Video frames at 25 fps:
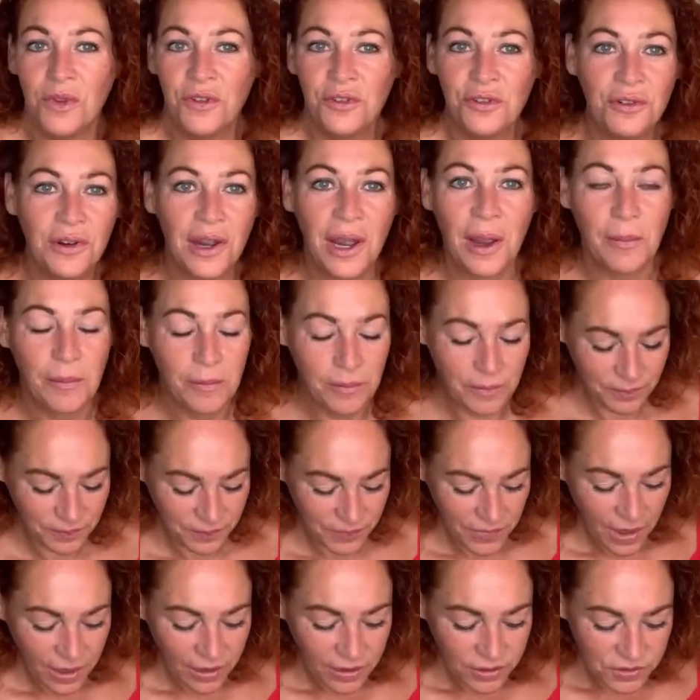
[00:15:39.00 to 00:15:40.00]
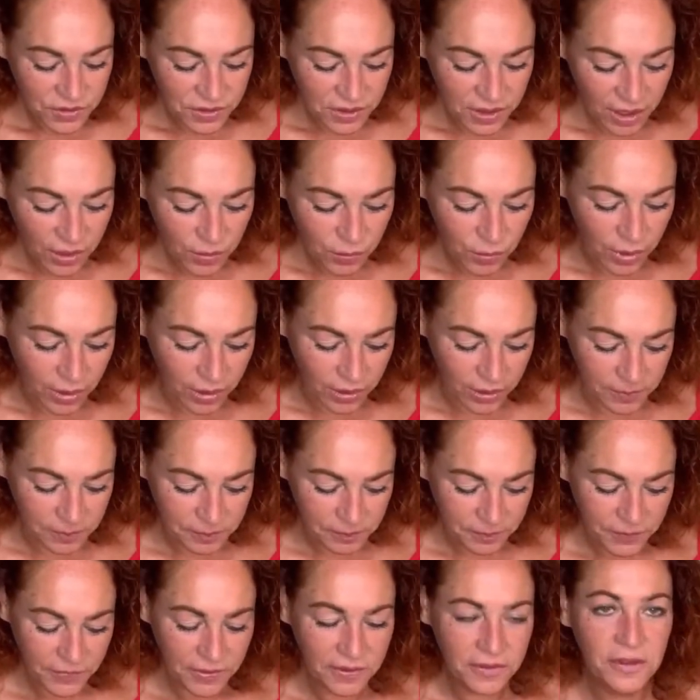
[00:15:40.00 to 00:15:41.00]
alright. Do you know
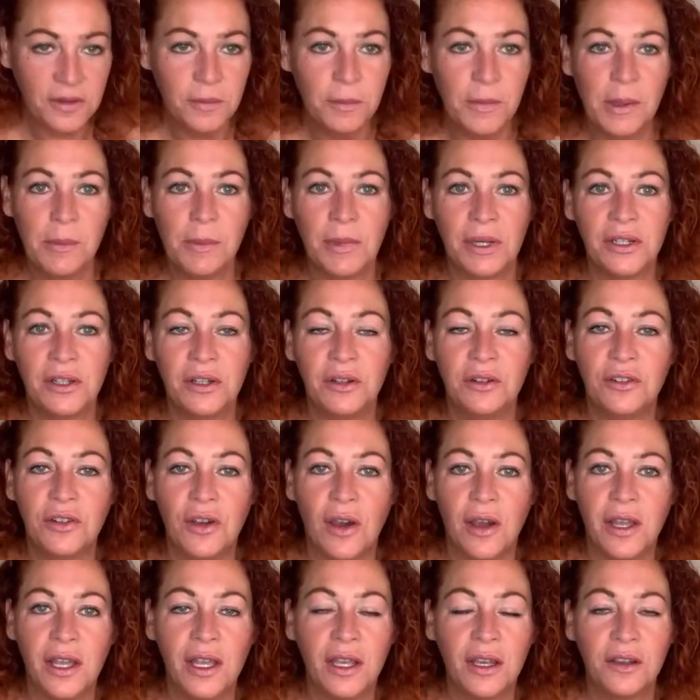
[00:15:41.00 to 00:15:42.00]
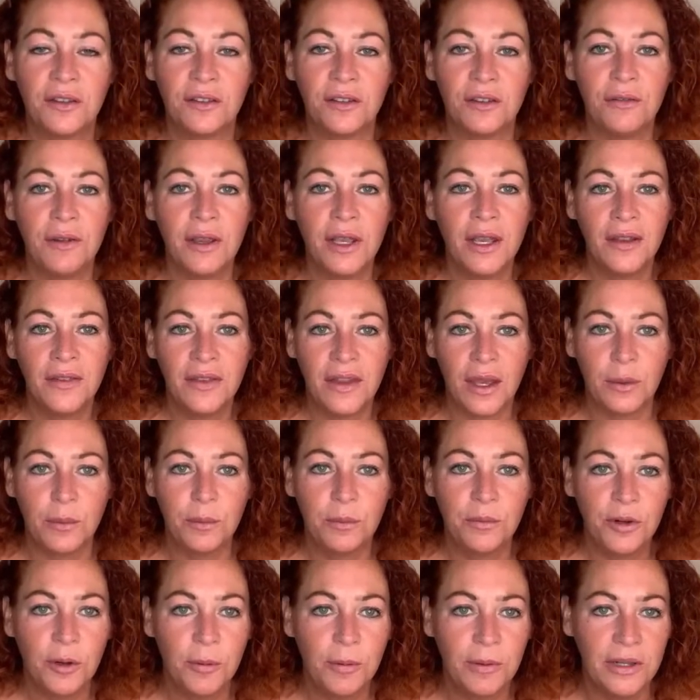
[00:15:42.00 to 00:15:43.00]
what? This is going to be my new diet because I reckon that will
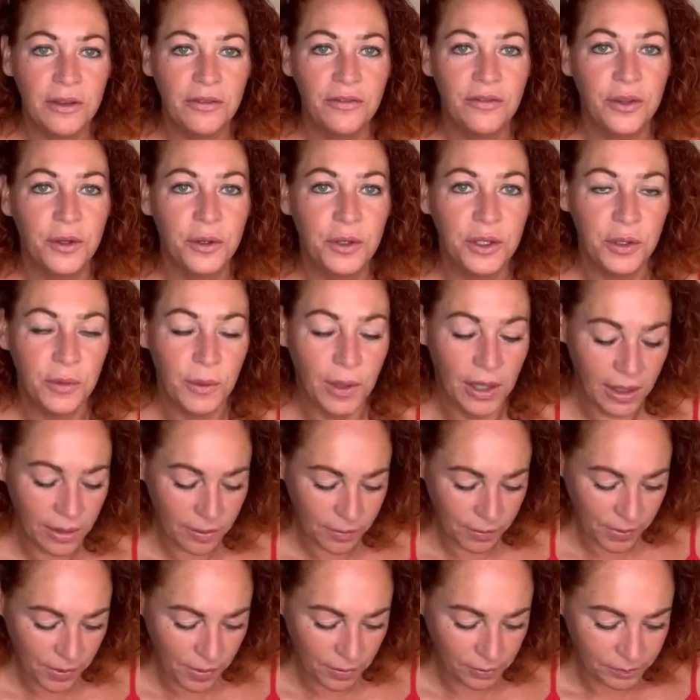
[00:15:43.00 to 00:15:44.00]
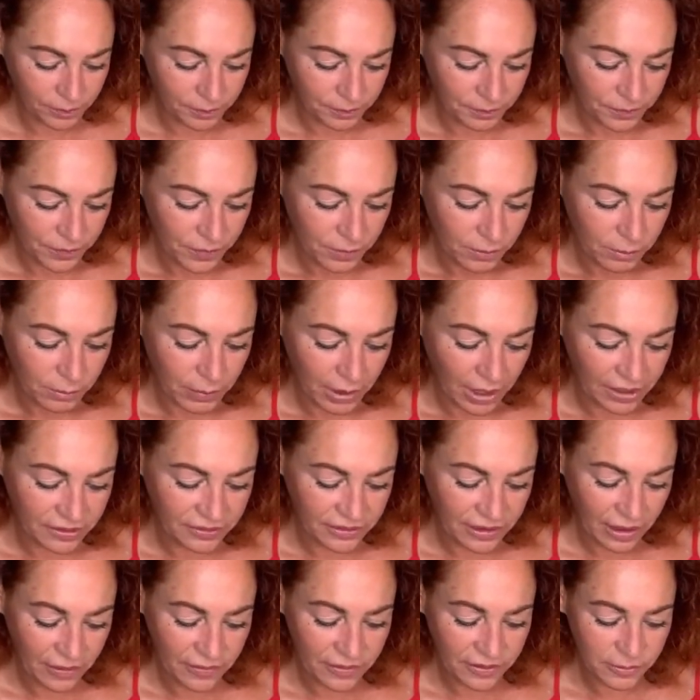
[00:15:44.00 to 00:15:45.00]
properly fill you up. But I
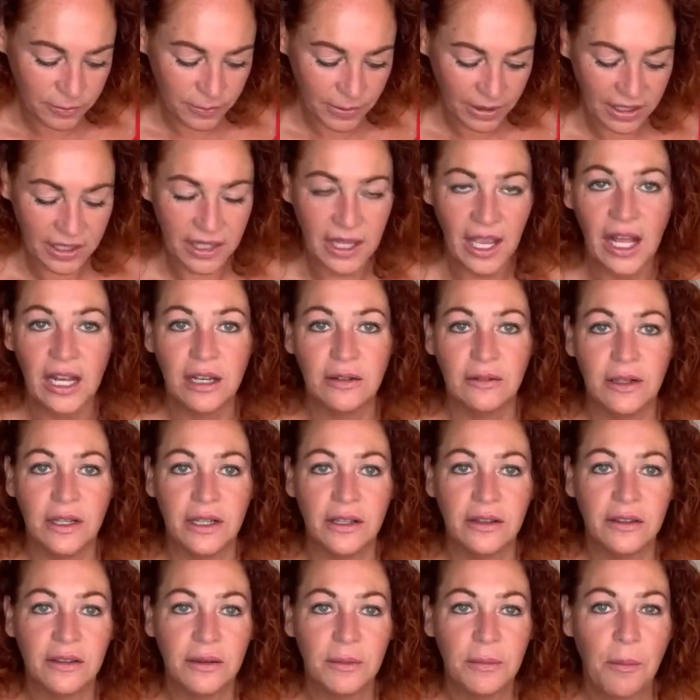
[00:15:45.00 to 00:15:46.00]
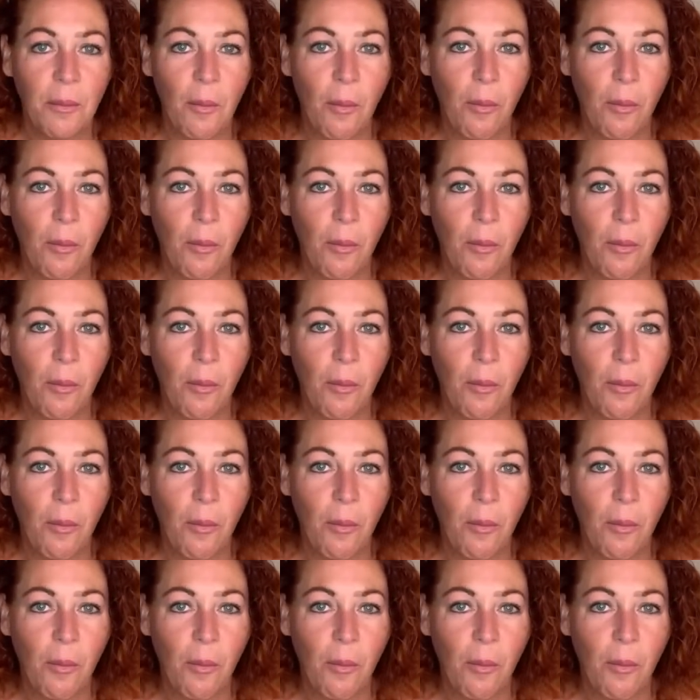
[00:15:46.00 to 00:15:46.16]
doubt there's many calories.